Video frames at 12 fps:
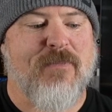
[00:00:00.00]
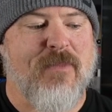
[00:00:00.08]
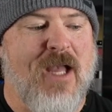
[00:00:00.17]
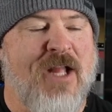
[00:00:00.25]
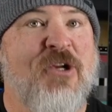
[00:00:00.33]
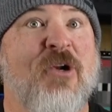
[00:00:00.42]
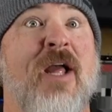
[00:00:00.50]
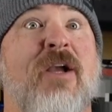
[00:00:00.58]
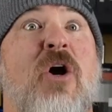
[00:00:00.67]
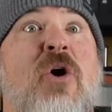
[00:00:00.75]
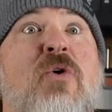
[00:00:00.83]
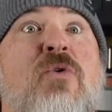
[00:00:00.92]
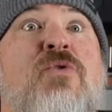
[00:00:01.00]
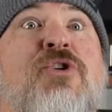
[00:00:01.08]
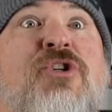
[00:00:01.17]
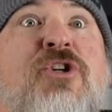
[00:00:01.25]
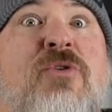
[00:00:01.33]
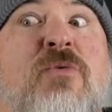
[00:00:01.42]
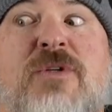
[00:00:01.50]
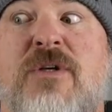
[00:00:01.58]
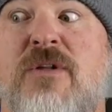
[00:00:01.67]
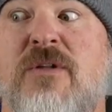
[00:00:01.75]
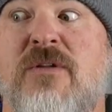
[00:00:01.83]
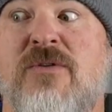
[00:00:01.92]
And you're like, "Oh, shoot,
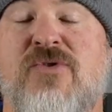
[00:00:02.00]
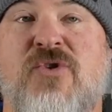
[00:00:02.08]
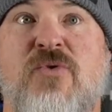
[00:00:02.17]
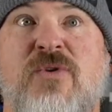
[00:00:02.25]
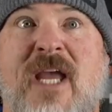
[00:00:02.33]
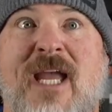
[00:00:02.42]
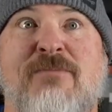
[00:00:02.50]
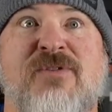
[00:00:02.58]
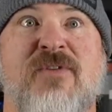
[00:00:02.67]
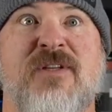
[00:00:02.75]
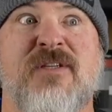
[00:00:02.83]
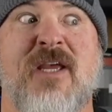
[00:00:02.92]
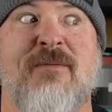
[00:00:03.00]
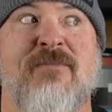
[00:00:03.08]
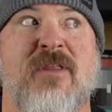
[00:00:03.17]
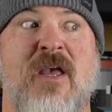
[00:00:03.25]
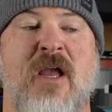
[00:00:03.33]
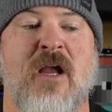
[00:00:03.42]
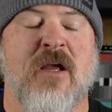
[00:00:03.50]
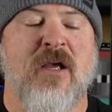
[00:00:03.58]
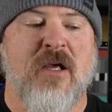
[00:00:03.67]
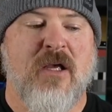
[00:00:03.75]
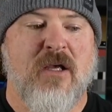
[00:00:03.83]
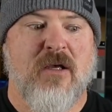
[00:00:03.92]
two names for the same thing.
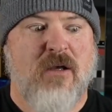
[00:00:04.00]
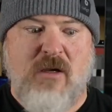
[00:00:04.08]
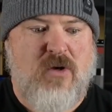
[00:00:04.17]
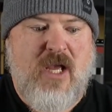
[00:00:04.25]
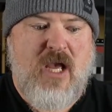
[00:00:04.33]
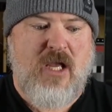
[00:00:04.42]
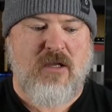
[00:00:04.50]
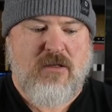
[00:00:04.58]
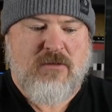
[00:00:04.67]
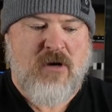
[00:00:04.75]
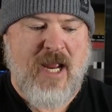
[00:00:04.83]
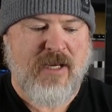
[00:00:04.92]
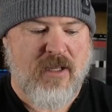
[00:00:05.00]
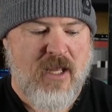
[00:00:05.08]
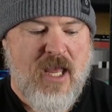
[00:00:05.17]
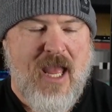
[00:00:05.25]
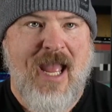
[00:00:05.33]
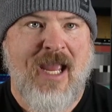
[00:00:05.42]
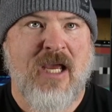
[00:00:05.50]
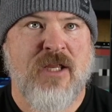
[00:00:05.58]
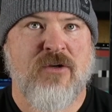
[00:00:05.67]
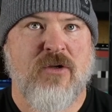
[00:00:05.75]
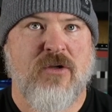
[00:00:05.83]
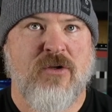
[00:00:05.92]
Okay, great."
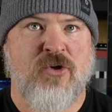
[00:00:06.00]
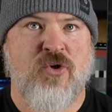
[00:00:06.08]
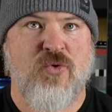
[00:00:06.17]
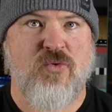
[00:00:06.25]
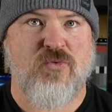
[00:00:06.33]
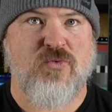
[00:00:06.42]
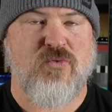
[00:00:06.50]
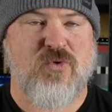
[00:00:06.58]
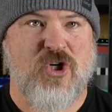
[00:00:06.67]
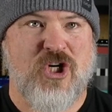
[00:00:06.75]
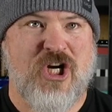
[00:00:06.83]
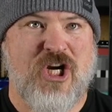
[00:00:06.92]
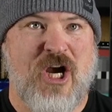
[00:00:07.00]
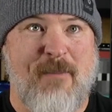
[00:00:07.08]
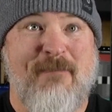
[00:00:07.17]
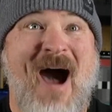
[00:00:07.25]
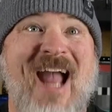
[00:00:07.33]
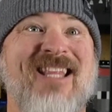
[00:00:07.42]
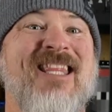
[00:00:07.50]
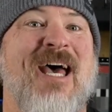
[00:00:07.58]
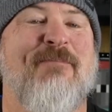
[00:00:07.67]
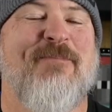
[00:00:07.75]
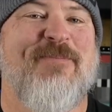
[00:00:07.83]
And you combine them.